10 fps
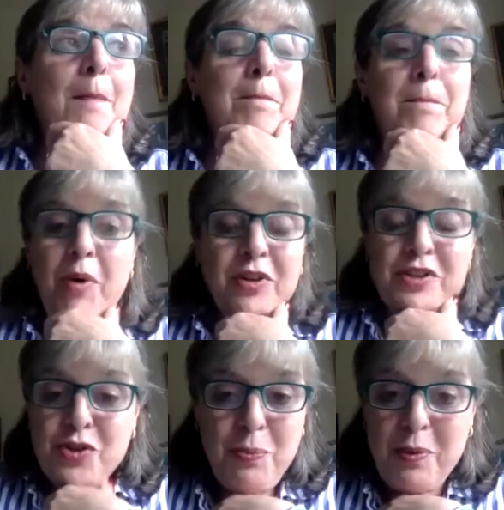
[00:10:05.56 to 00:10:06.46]
But
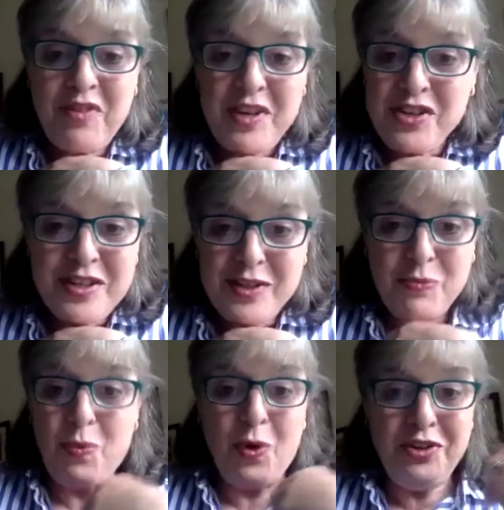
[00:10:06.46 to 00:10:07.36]
supervision is
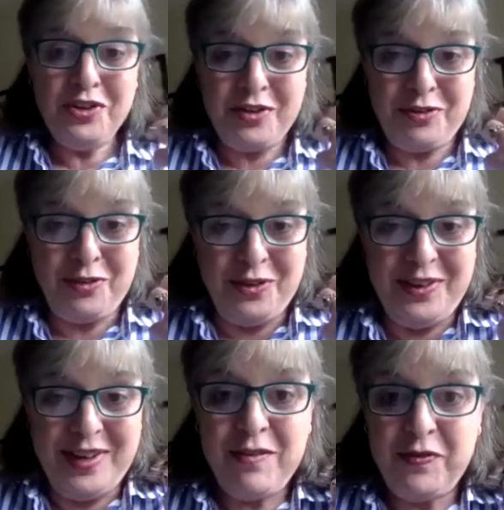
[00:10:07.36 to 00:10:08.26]
wonderful
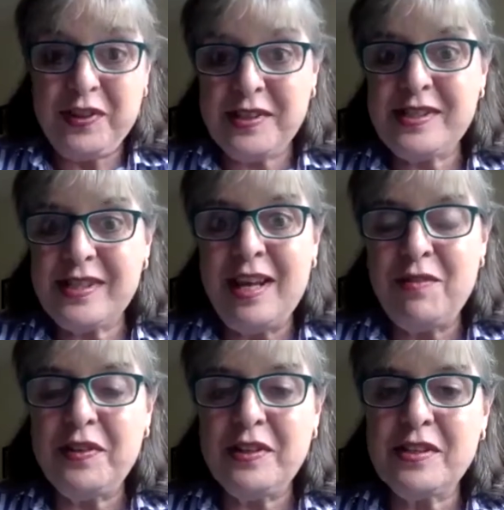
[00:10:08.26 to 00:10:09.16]

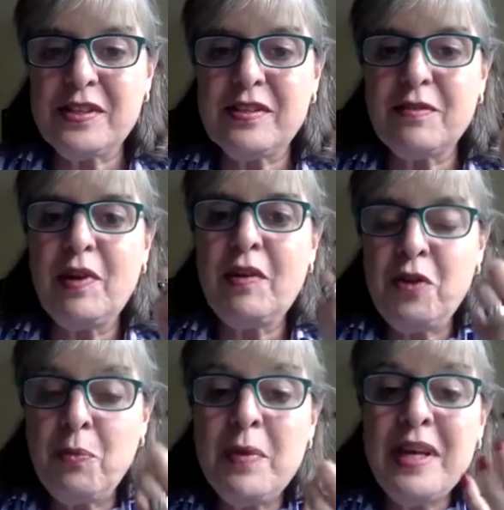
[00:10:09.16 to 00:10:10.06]
if
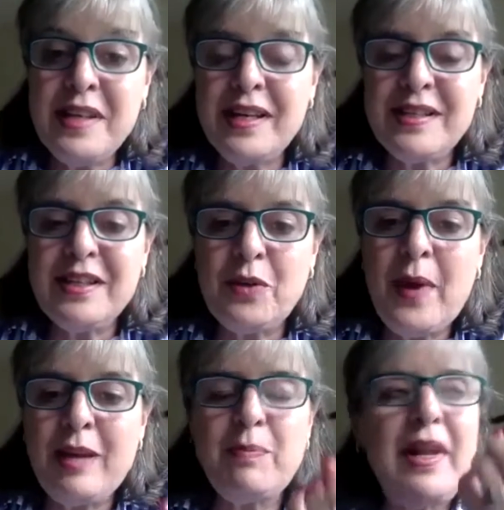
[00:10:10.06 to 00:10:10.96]
you're meeting it in the
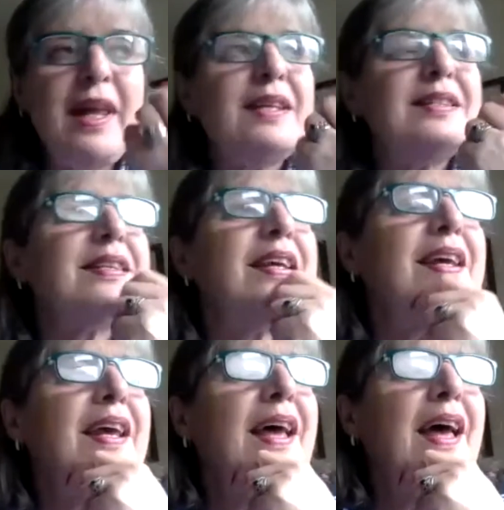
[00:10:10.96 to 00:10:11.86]
right place.
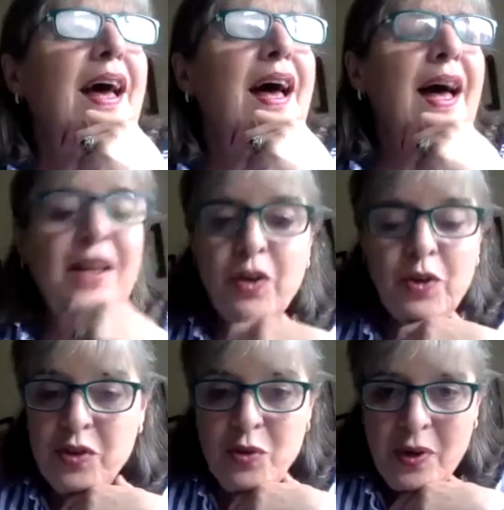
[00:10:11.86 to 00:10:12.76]
I
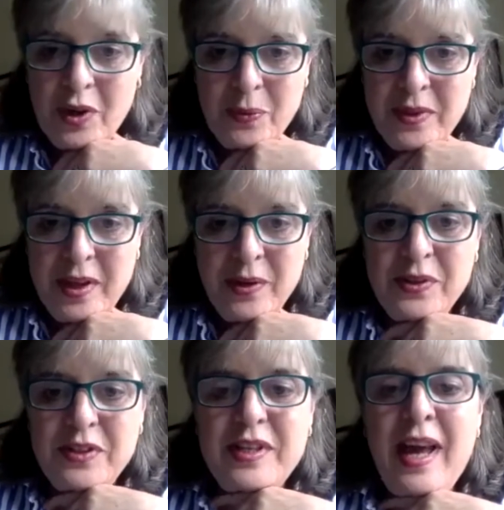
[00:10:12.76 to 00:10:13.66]
couldn't work without
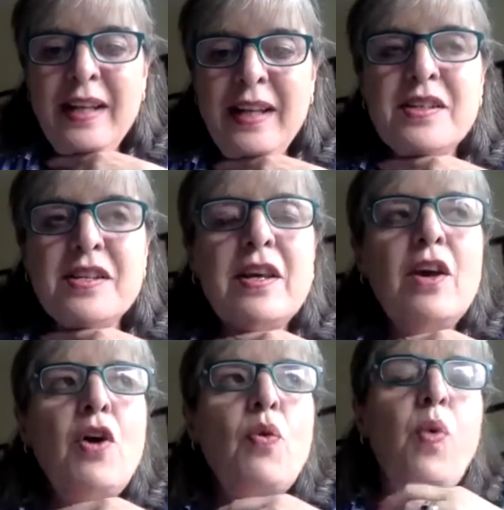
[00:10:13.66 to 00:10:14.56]
it. And
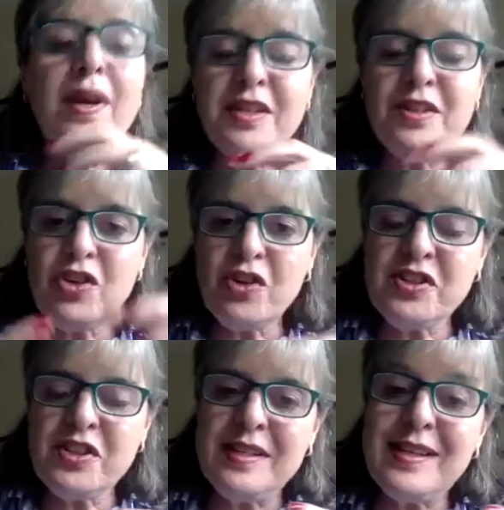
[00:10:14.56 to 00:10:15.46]
what it does
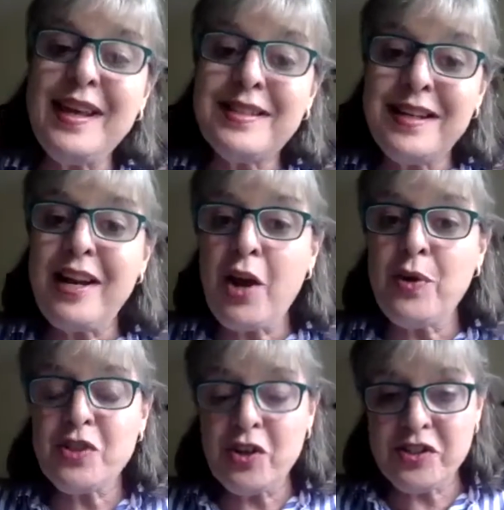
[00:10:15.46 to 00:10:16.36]
is it
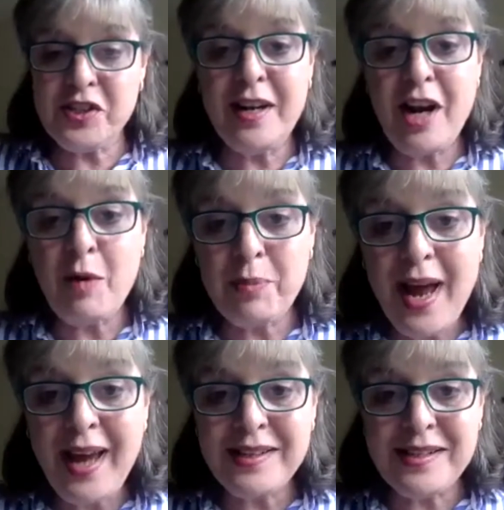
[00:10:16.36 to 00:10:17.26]
allows us in our
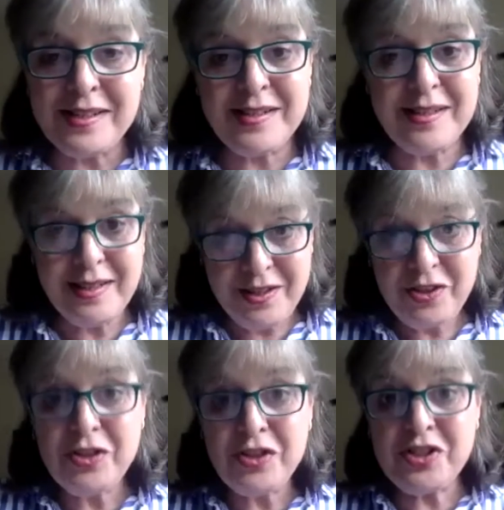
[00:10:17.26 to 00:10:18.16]
practice
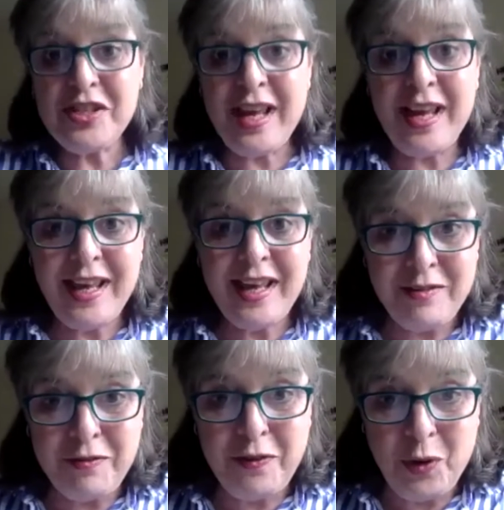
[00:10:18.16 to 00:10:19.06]
to stay in
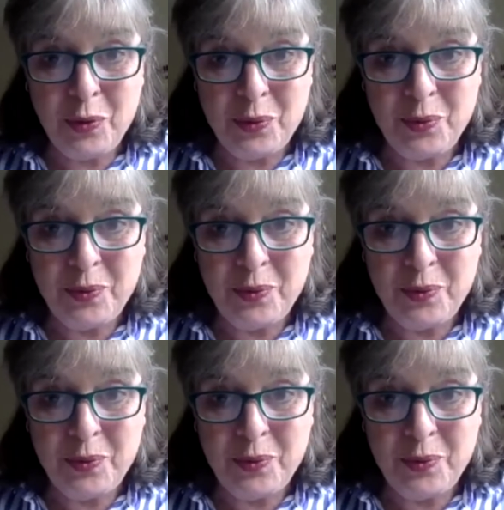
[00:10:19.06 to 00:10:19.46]
flow.